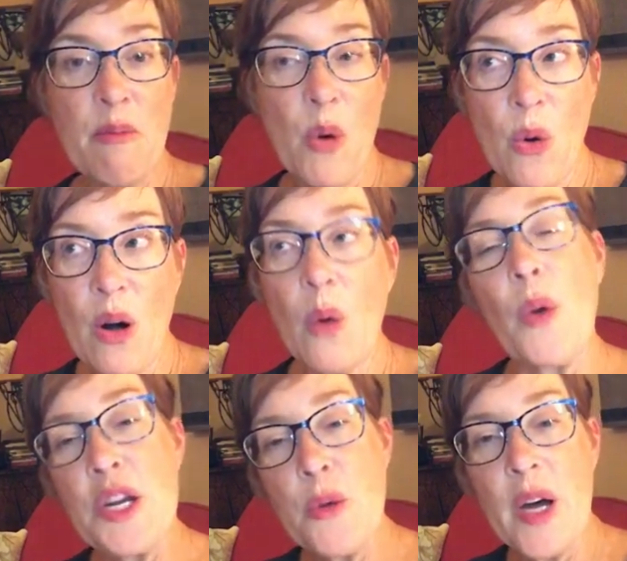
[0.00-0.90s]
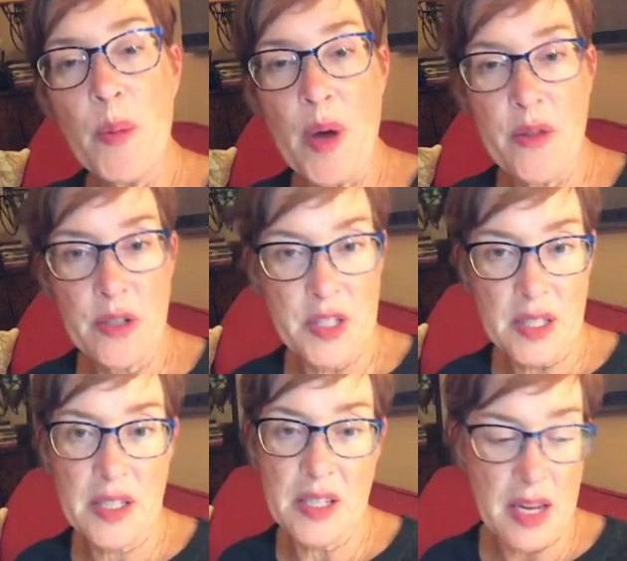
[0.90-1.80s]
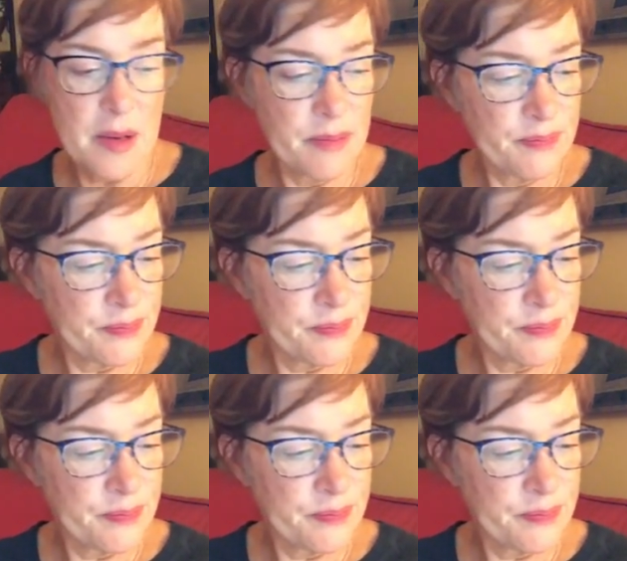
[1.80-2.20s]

more when you help others succeed.